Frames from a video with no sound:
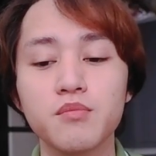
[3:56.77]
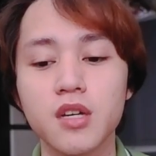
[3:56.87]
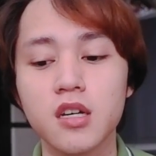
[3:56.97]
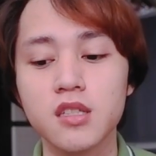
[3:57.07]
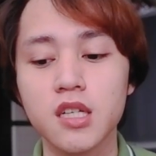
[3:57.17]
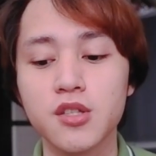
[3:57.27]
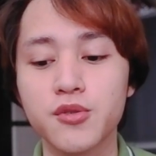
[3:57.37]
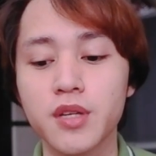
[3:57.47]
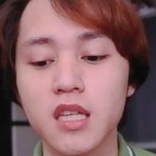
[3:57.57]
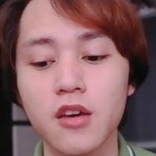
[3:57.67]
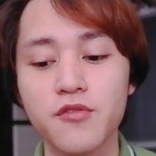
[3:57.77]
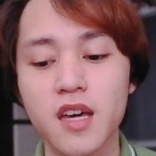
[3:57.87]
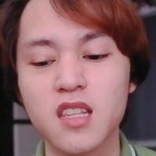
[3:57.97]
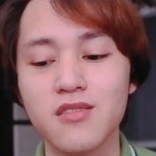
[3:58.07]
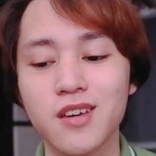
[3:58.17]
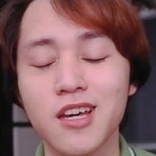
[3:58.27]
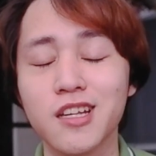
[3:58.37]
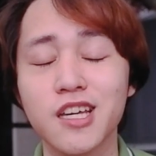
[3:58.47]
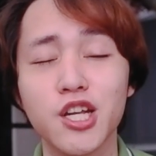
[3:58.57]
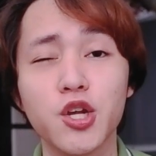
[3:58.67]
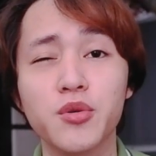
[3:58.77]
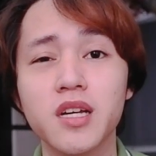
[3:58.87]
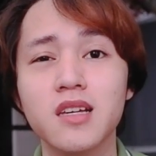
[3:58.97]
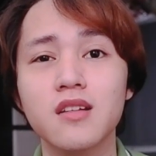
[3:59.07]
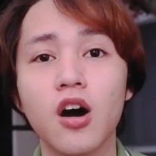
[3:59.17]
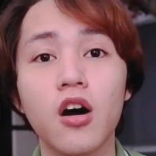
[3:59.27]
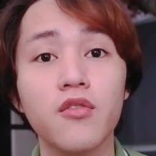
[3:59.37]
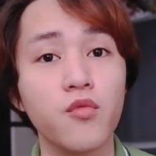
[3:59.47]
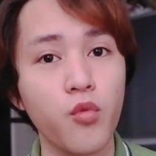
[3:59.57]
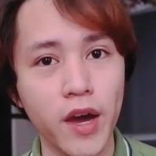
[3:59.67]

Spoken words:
because it's really effective in getting rid of